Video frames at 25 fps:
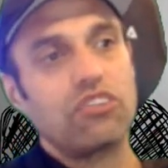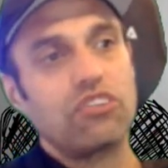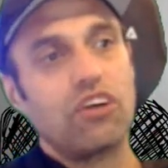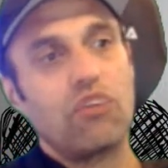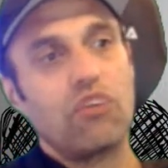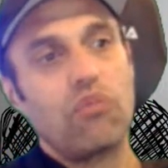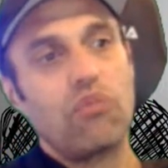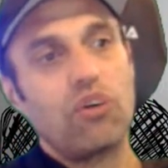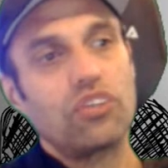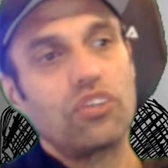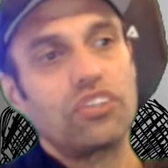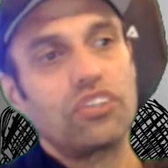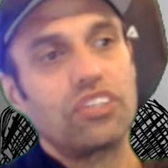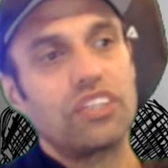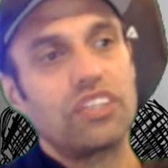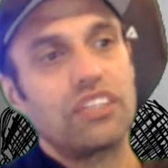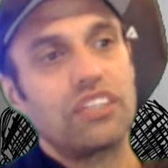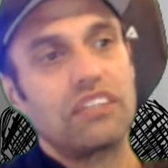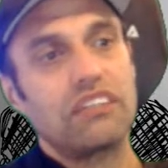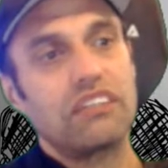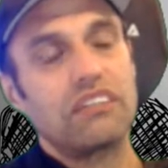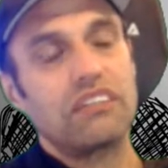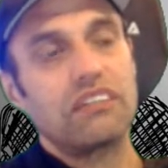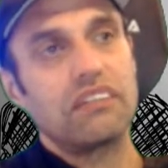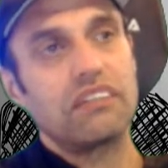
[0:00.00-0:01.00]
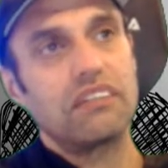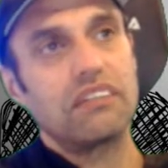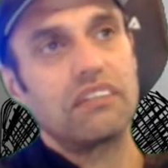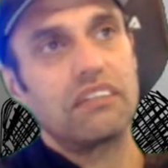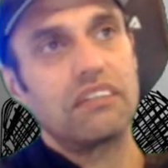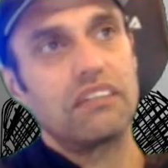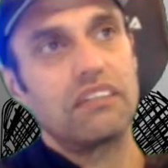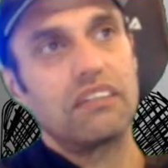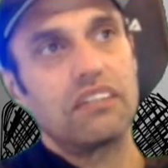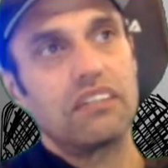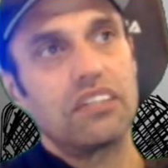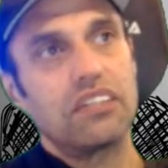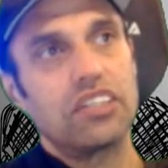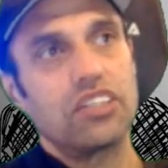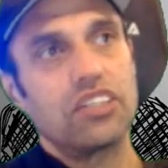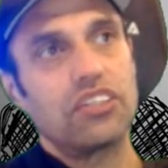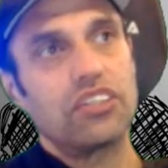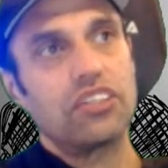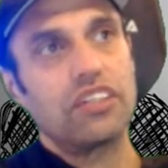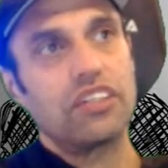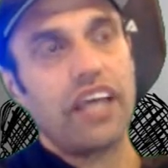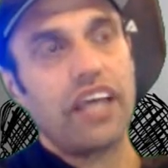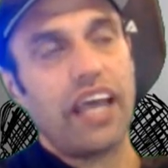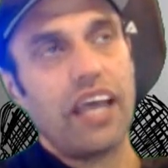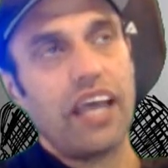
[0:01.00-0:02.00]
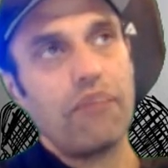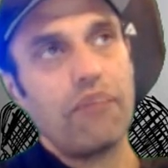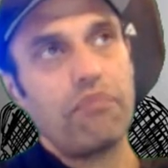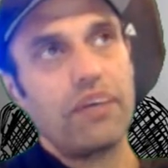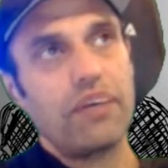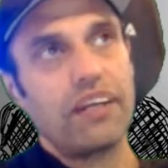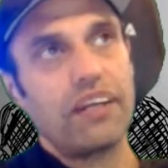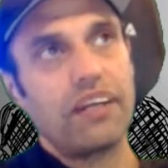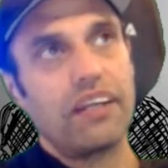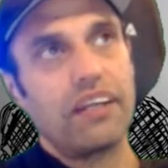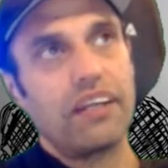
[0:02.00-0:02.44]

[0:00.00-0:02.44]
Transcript: want it to happen?